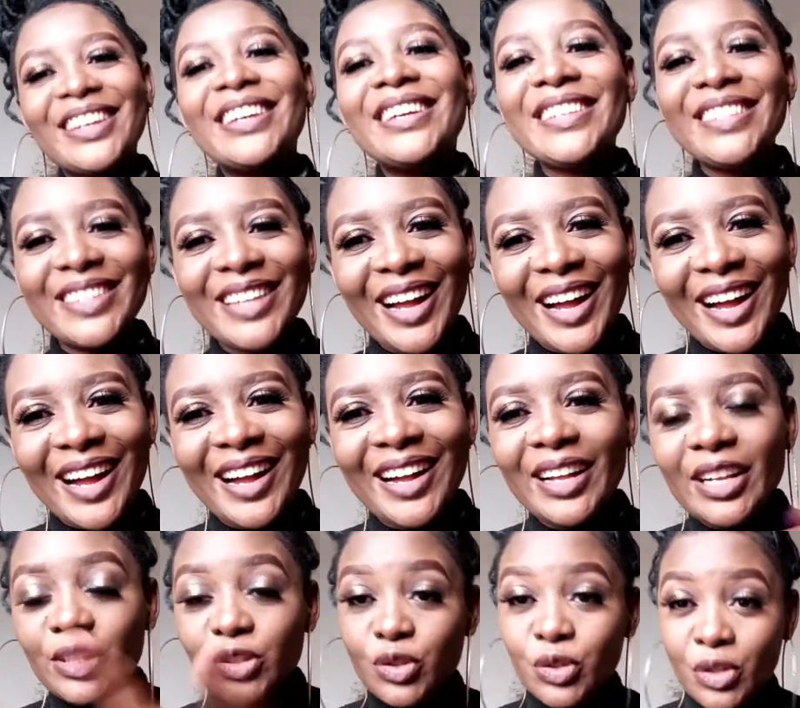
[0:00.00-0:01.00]
Yeah,
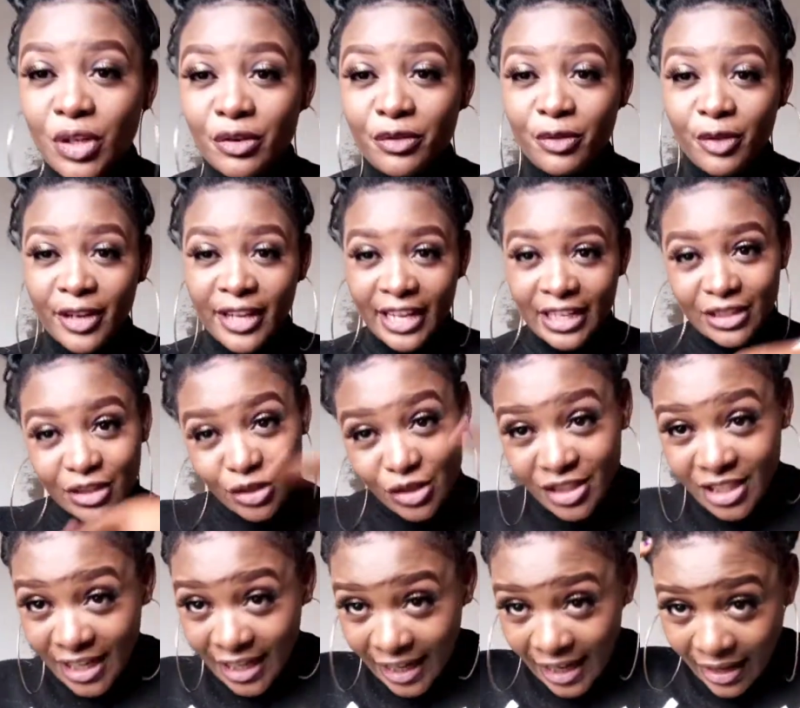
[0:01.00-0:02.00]
do not forget to
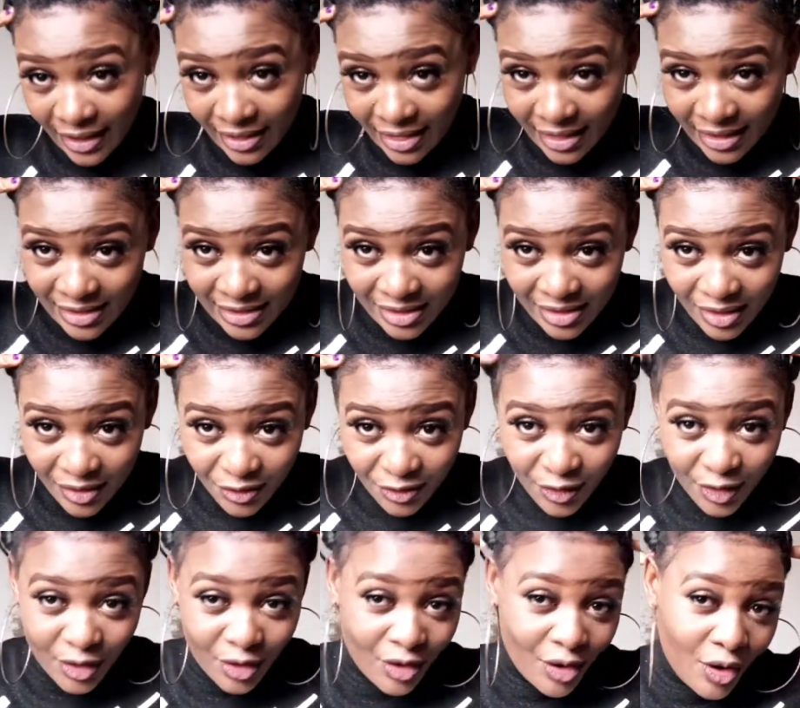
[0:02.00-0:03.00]
check out this
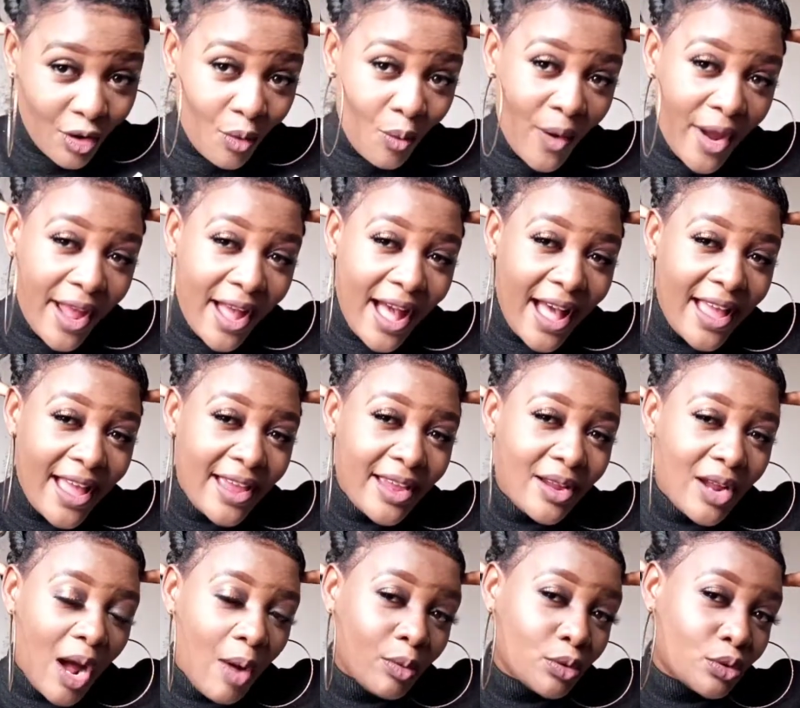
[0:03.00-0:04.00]
video where I
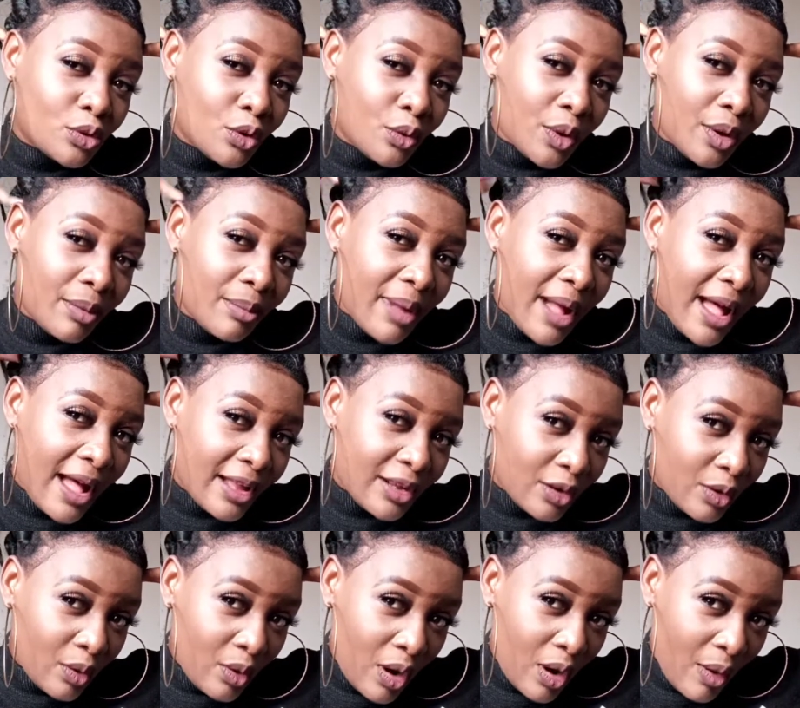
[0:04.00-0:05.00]
was doing
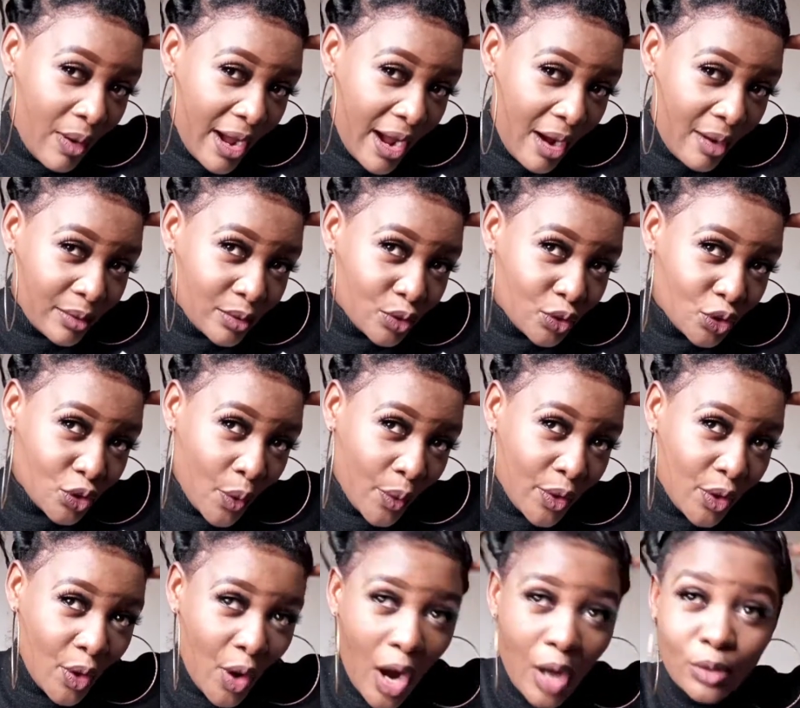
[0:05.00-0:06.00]
where I was showing
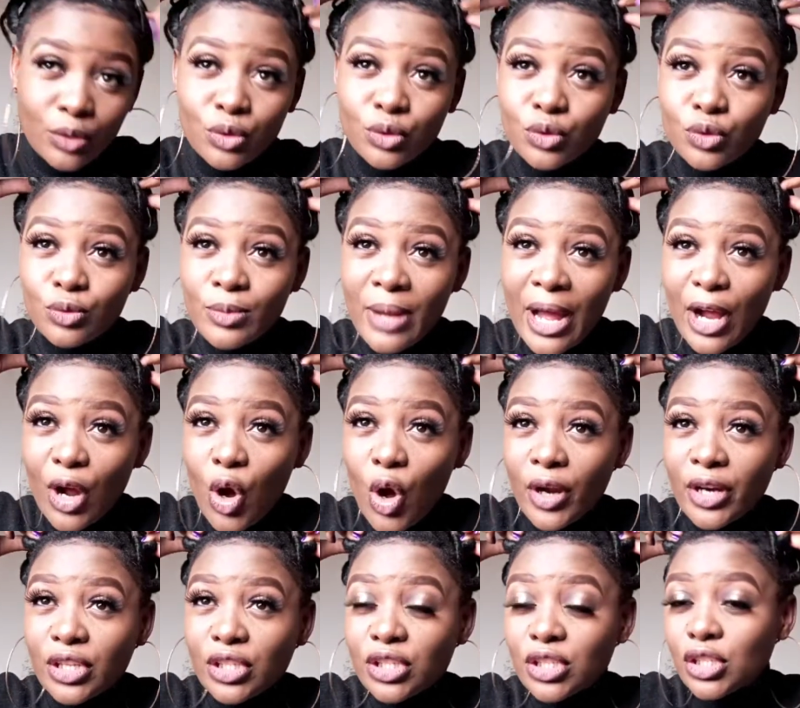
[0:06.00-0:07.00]
you how to do my
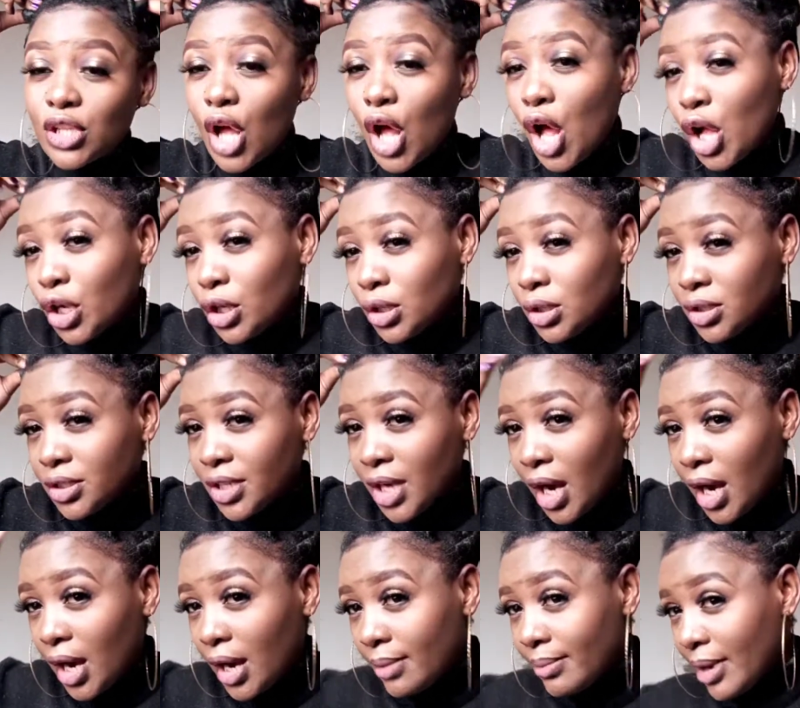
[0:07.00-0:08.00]
goddess,
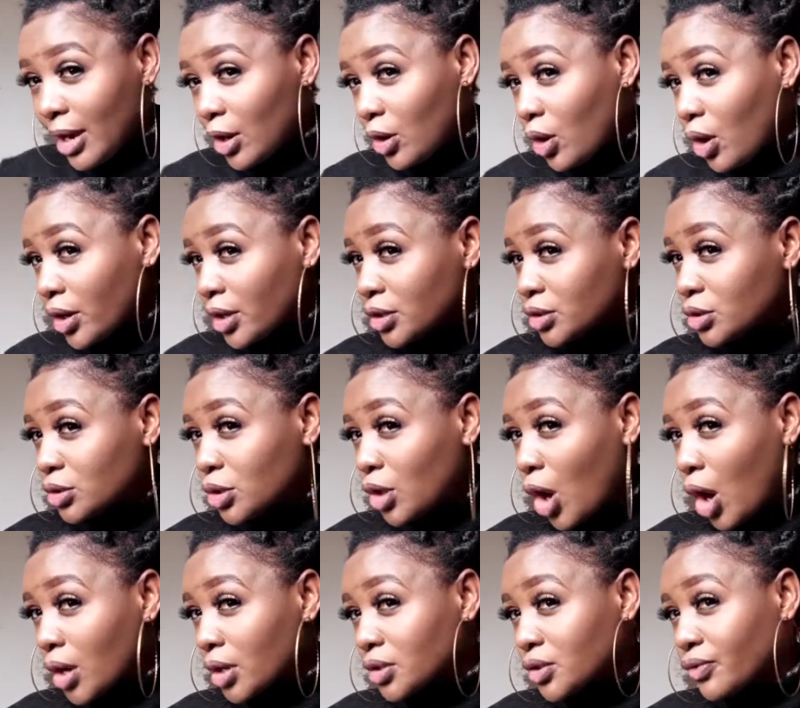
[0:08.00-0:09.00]
yeah, my goddess
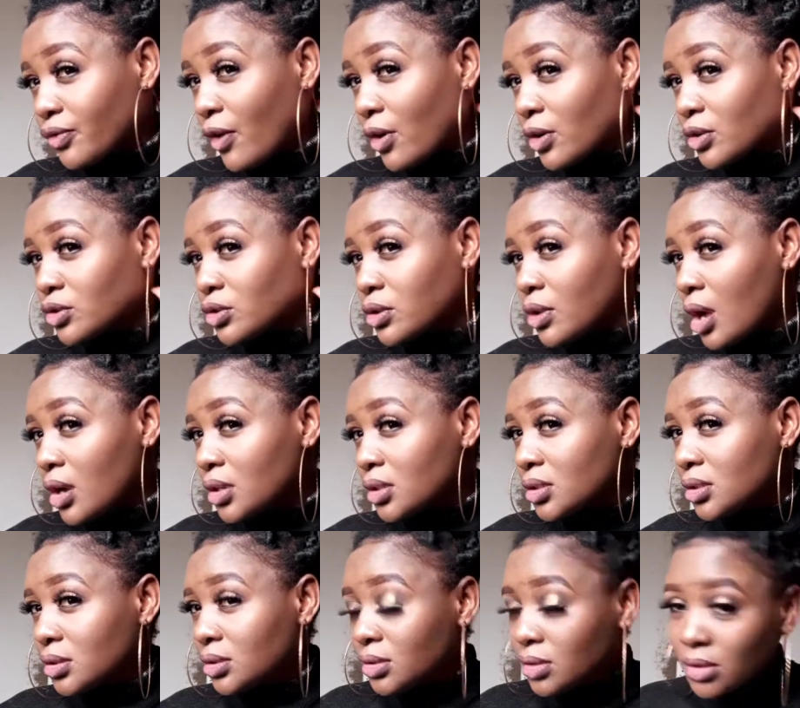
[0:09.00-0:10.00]
fox
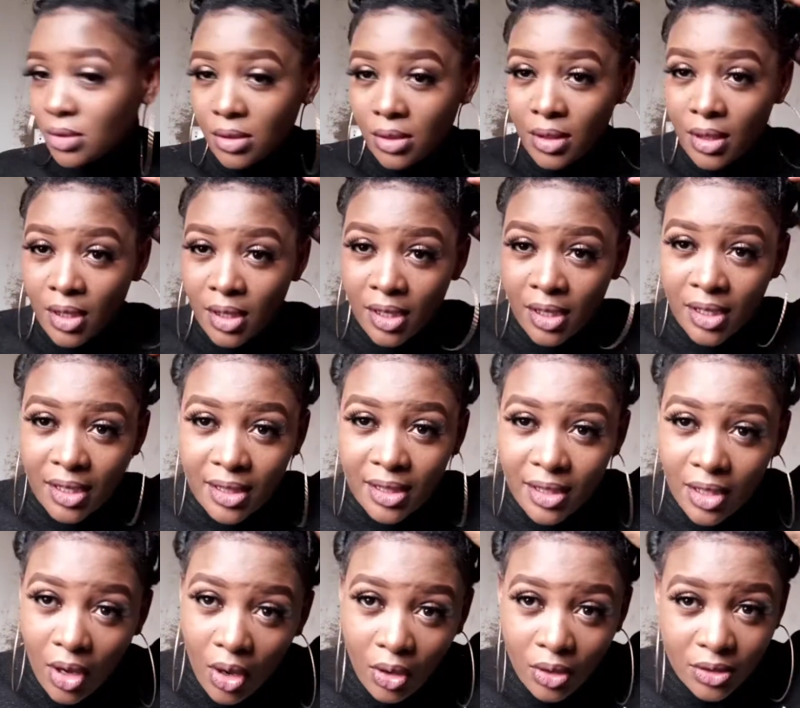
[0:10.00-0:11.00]
locks.
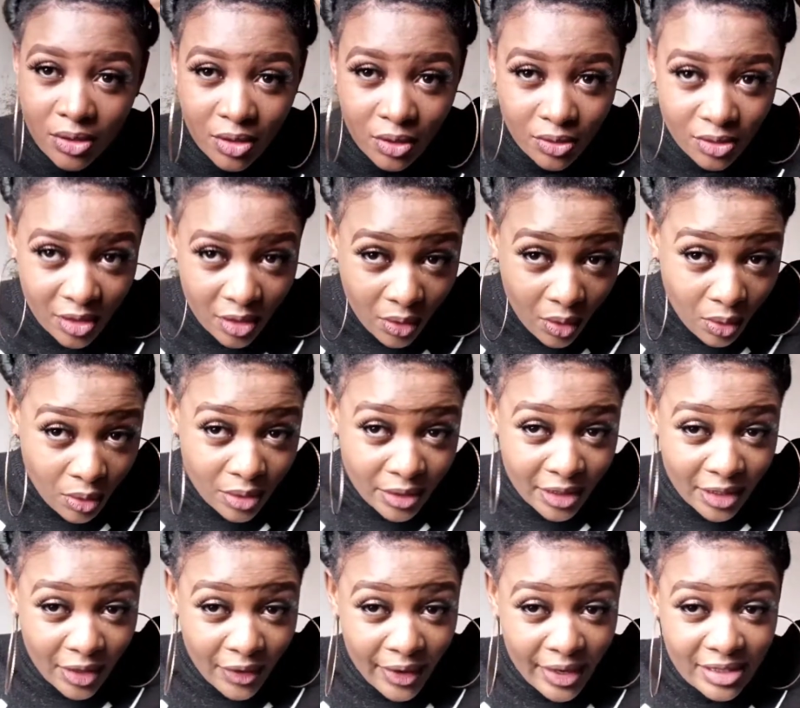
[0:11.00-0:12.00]
The old
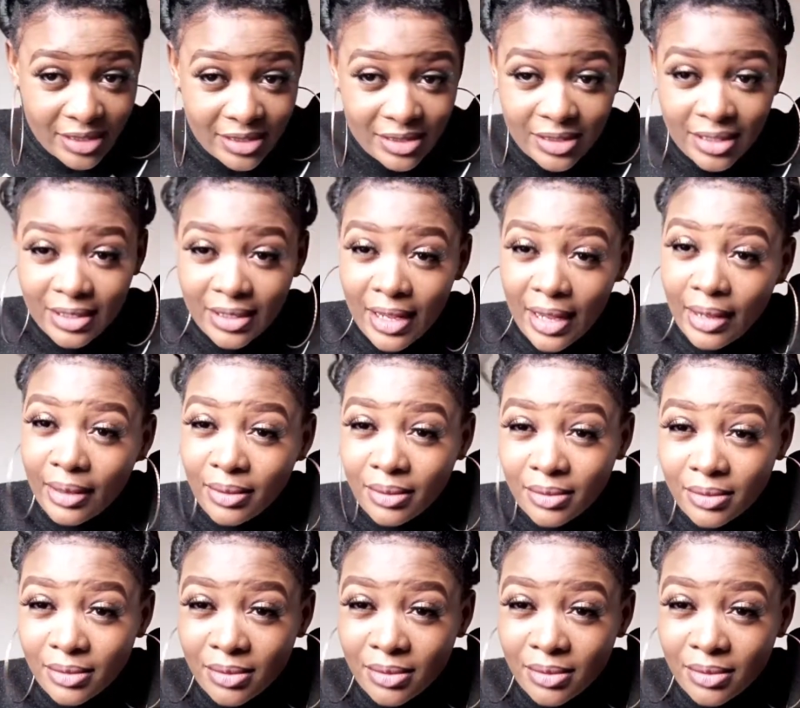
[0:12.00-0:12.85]
and crusty now.